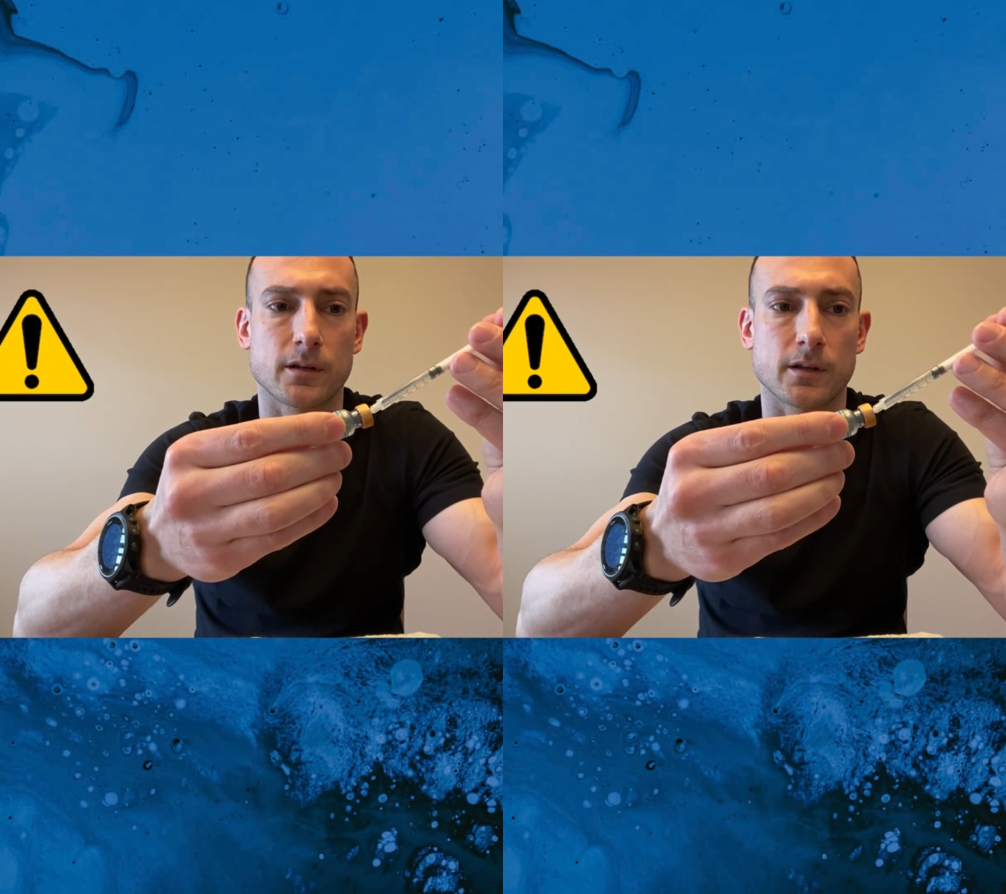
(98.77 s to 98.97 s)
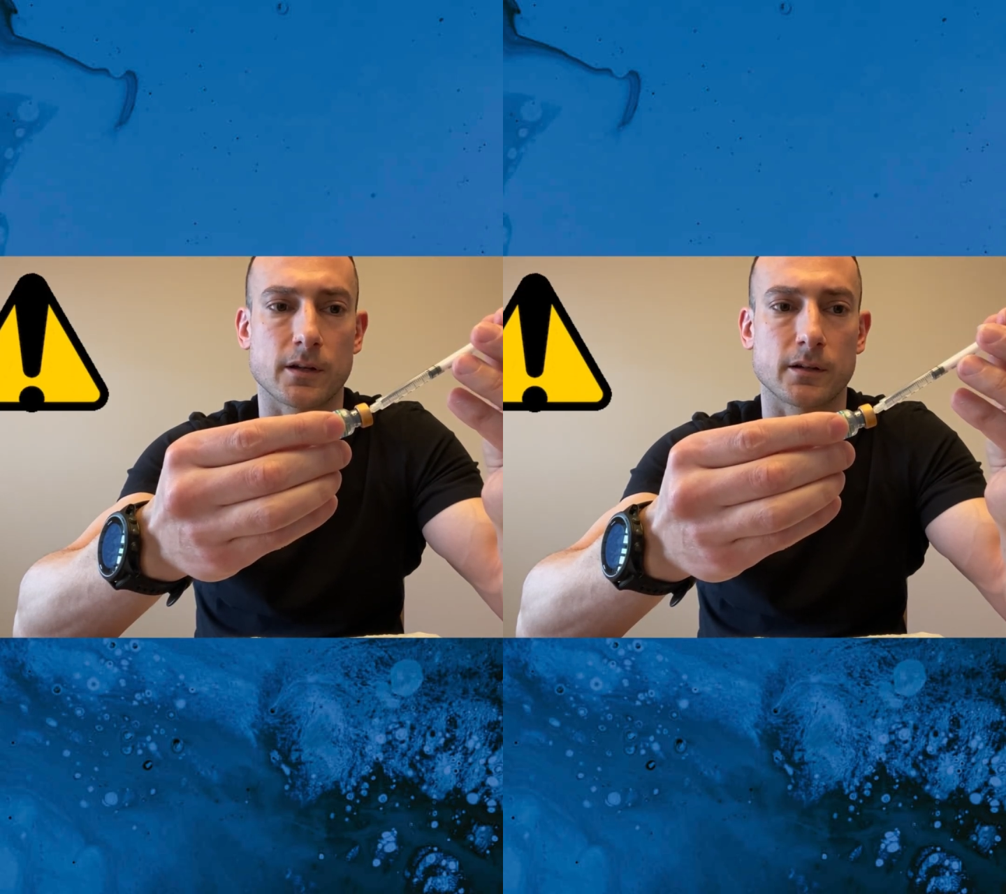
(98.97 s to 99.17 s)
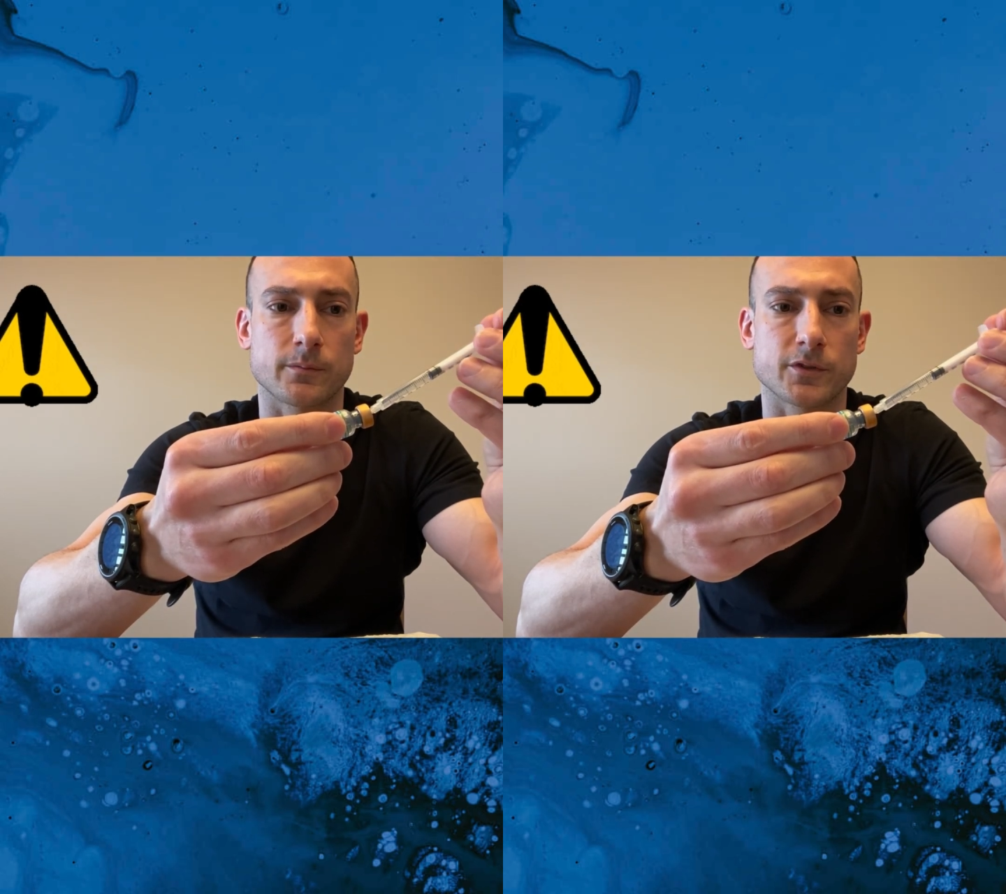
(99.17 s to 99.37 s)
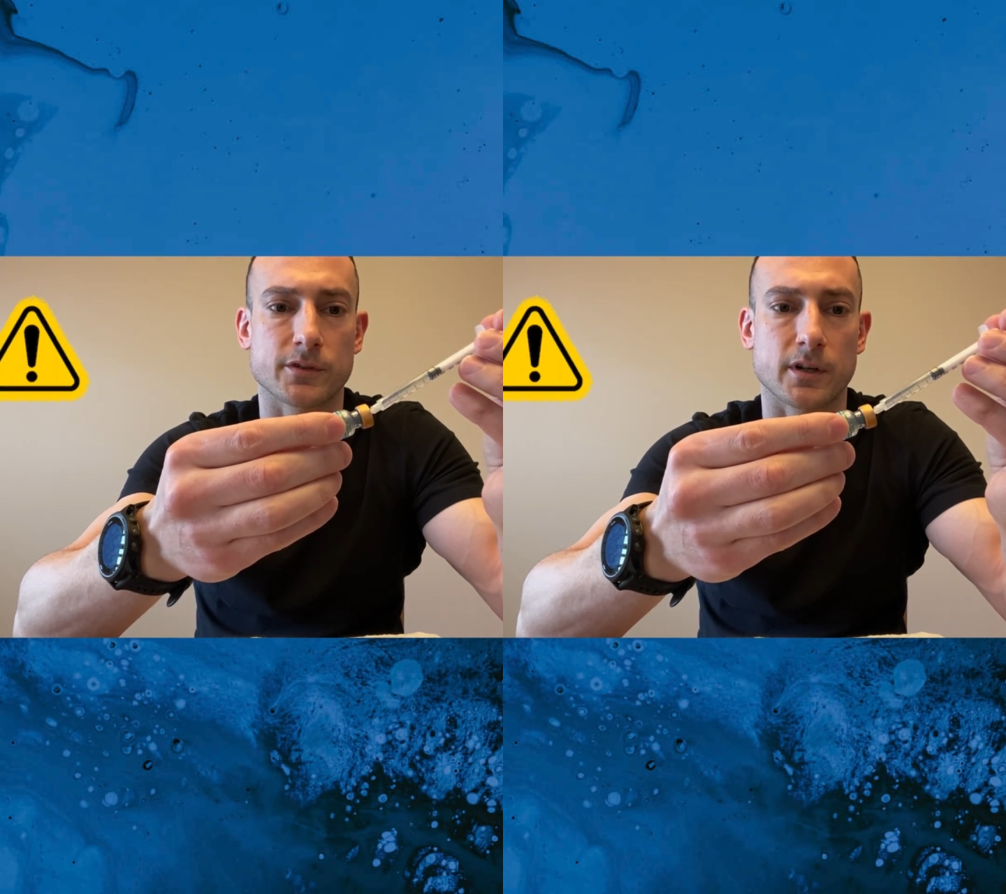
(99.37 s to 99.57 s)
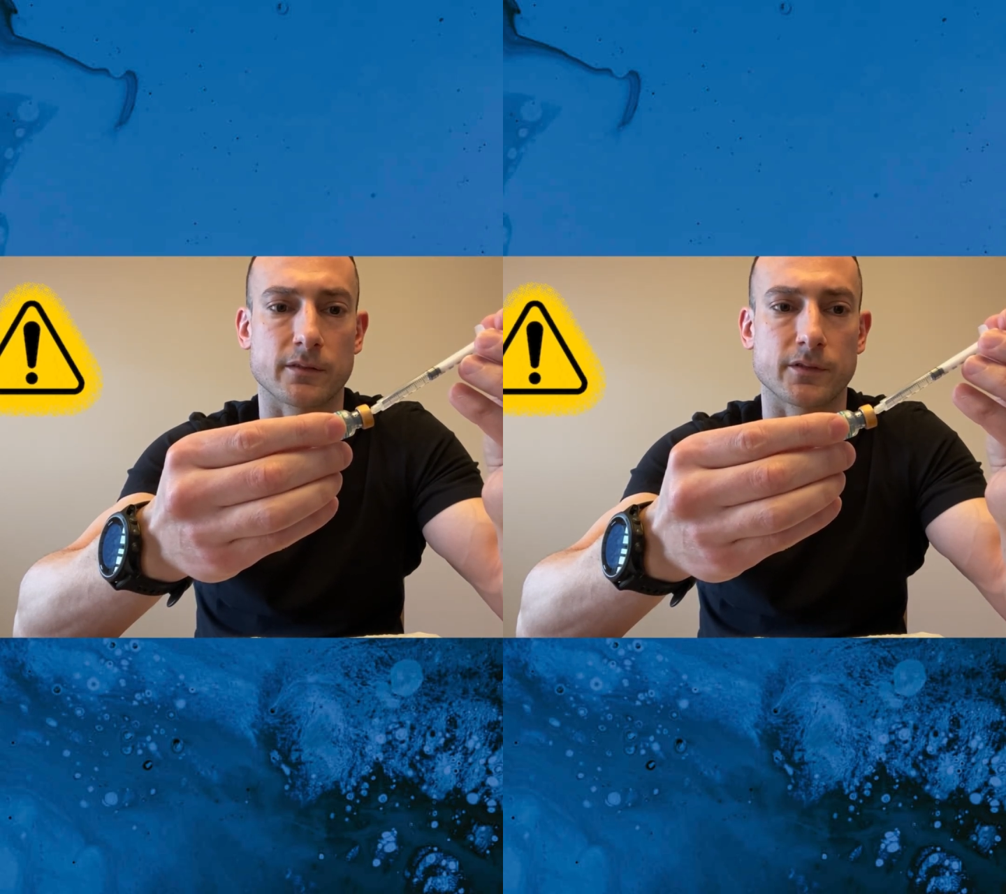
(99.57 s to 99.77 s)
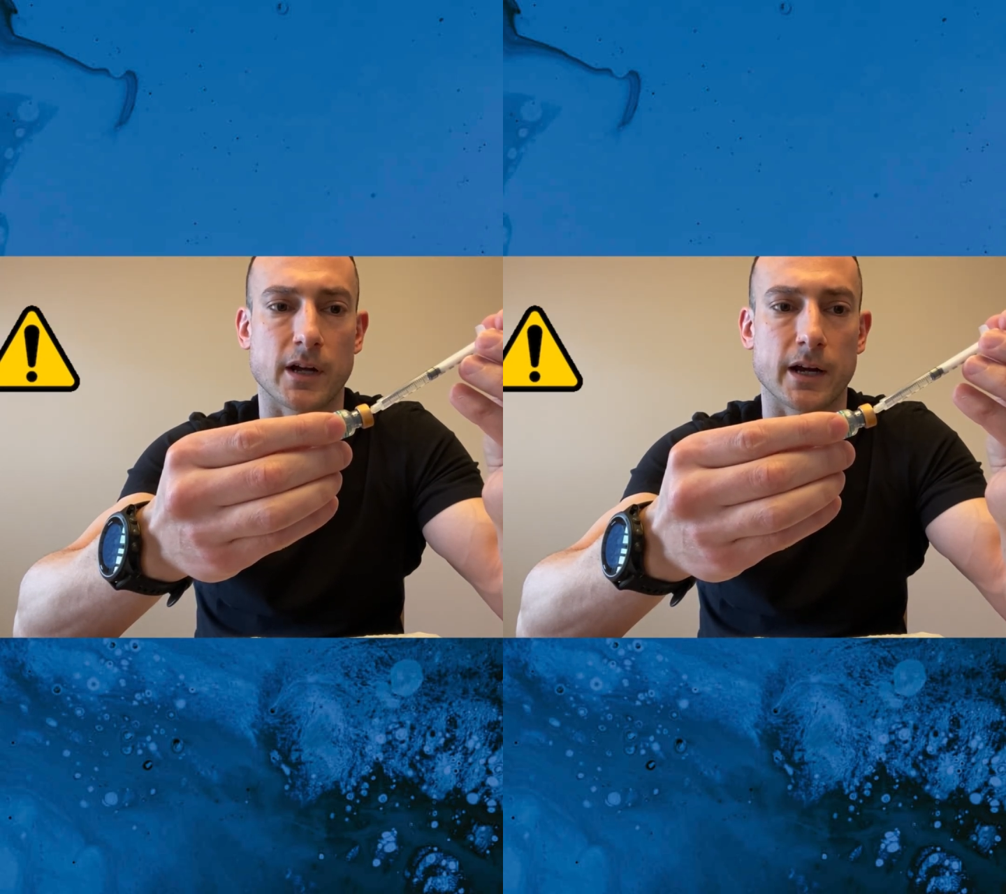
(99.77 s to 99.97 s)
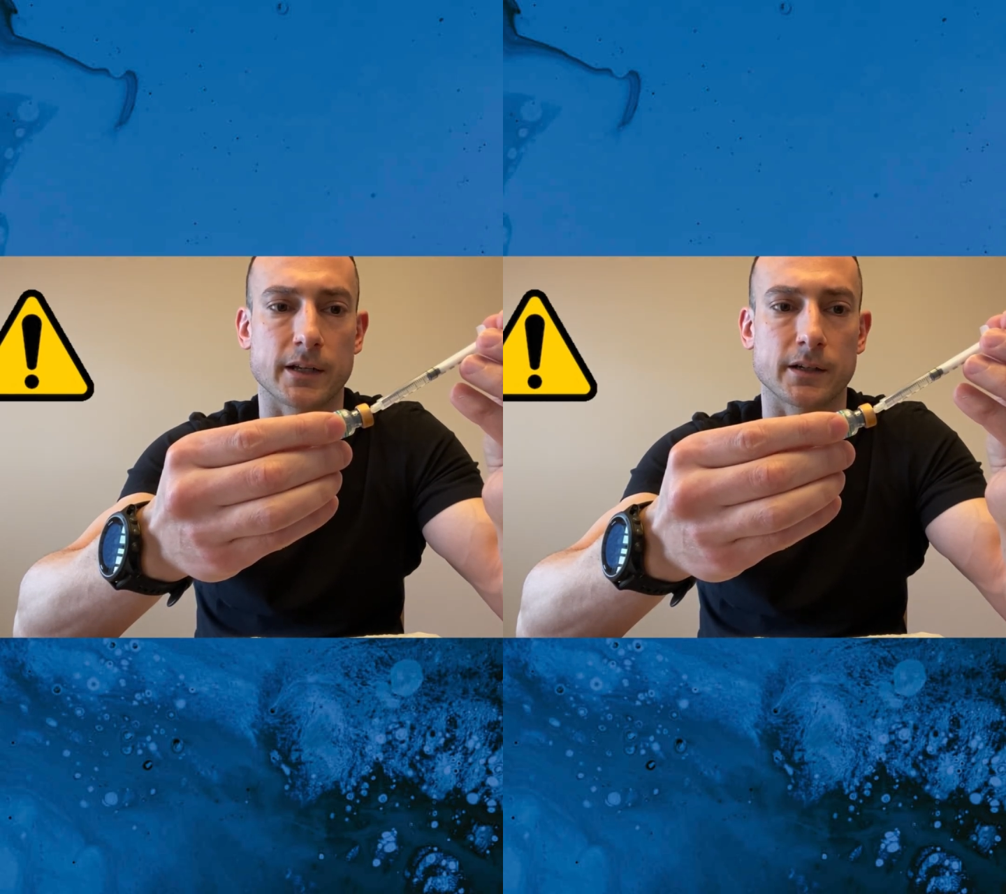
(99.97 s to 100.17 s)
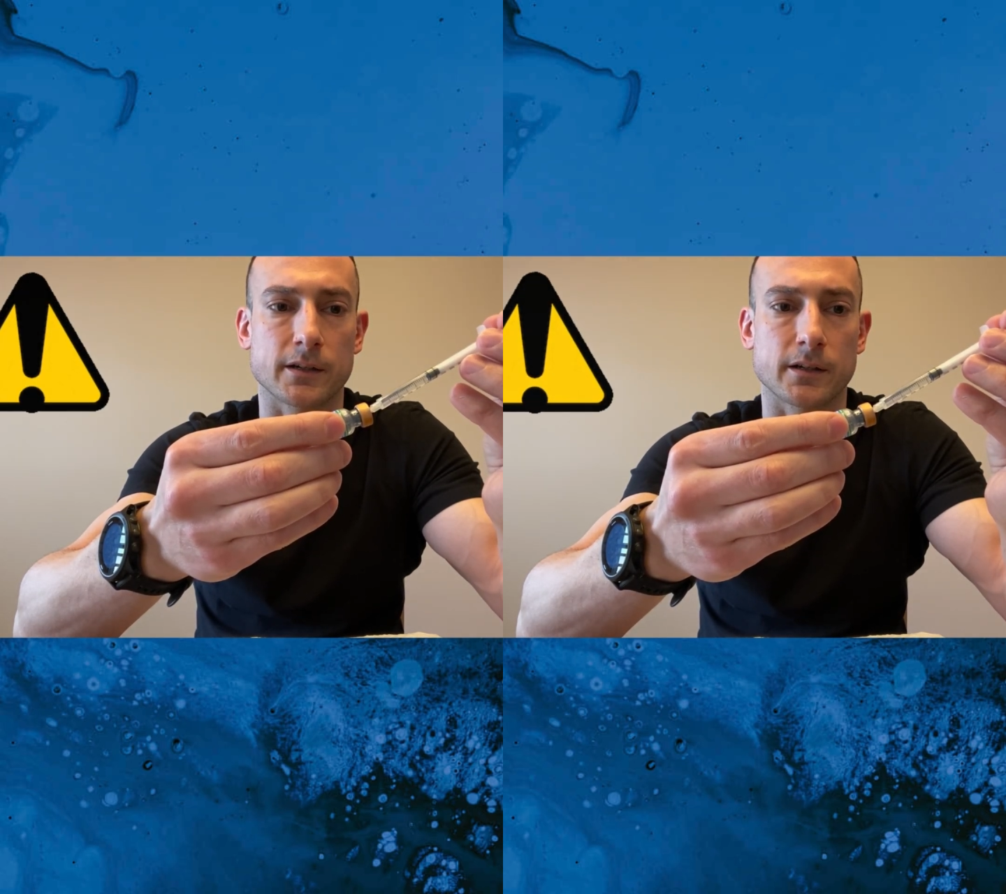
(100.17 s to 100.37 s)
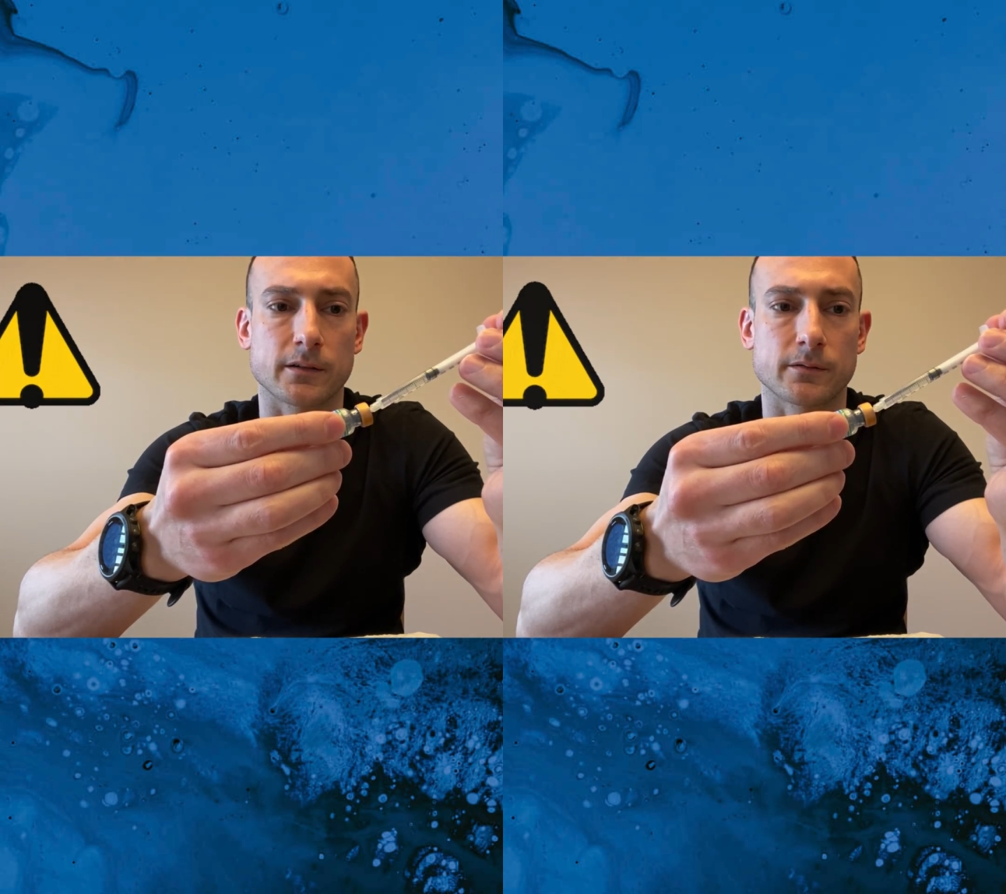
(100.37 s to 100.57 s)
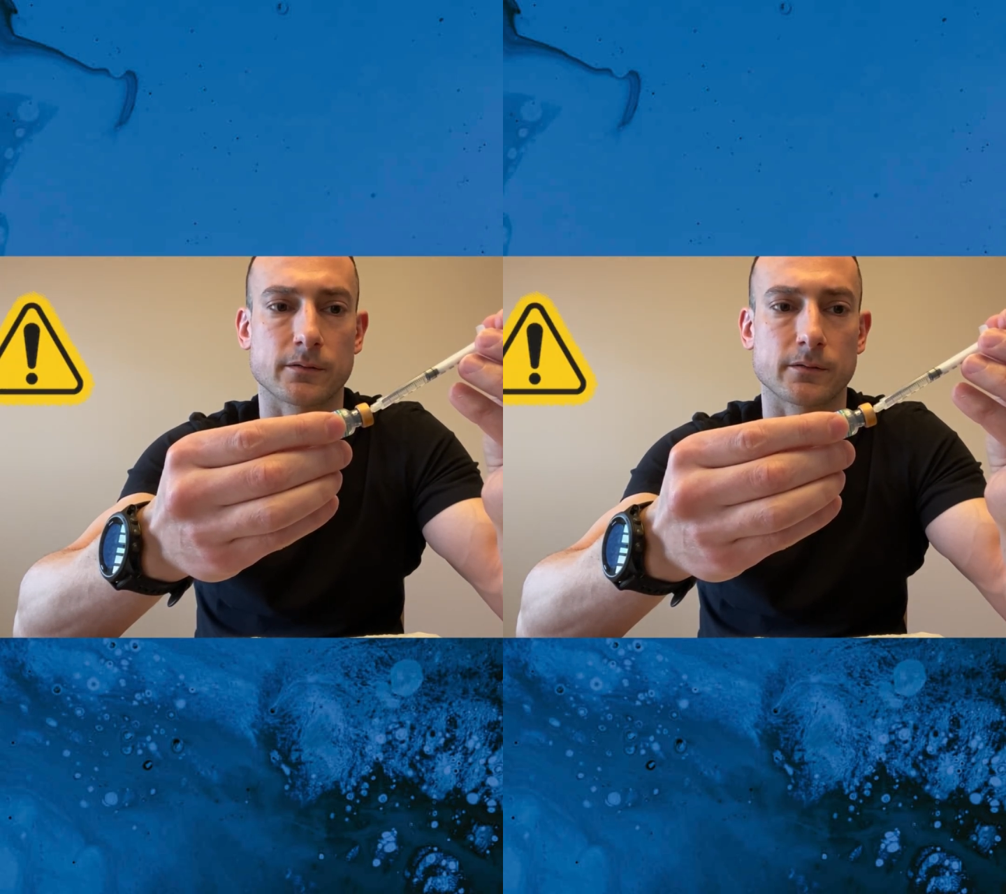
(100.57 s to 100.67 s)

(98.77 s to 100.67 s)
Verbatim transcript: And I'm just kind of guiding it in,